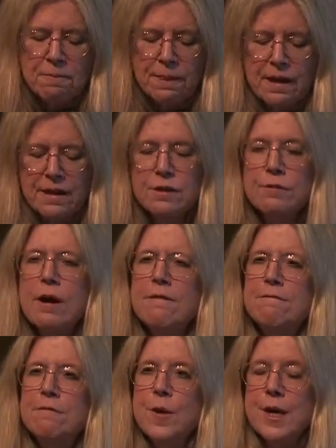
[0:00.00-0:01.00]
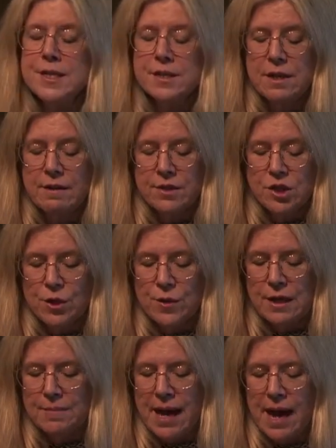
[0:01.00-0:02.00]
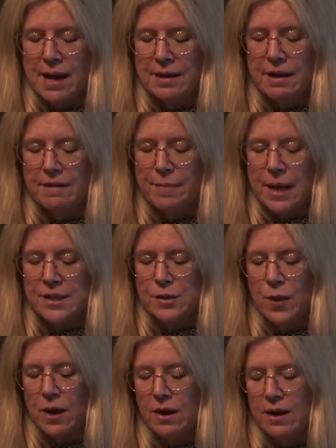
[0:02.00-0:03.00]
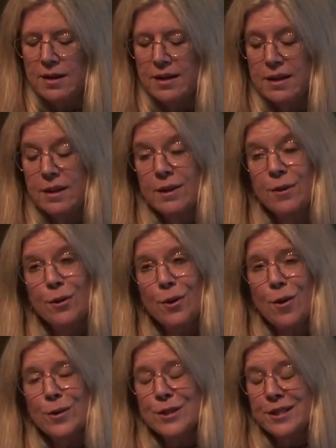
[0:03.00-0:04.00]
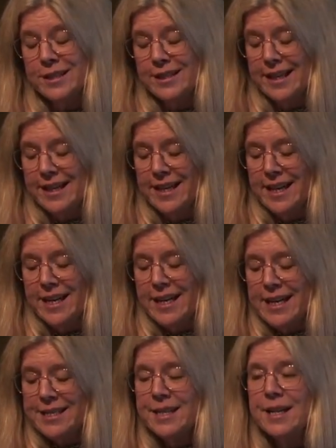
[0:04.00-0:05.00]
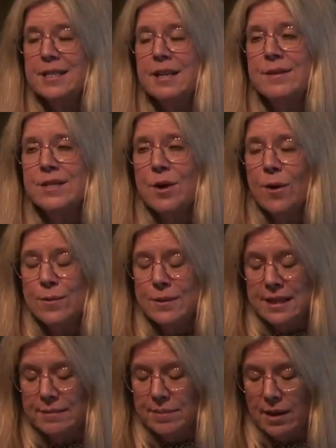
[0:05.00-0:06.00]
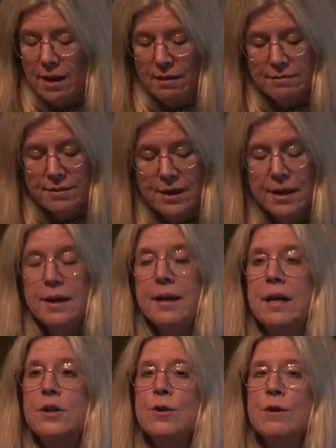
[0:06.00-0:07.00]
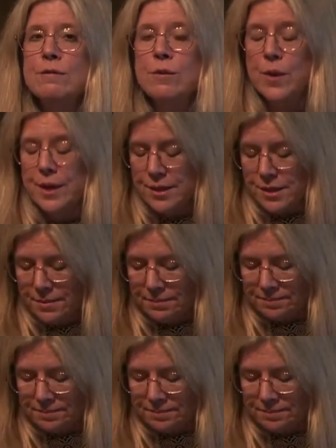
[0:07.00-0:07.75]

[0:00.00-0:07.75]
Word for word: in the rough voice of a jogi man of Banswara, or alternately, he sings of his own deep love in her voice.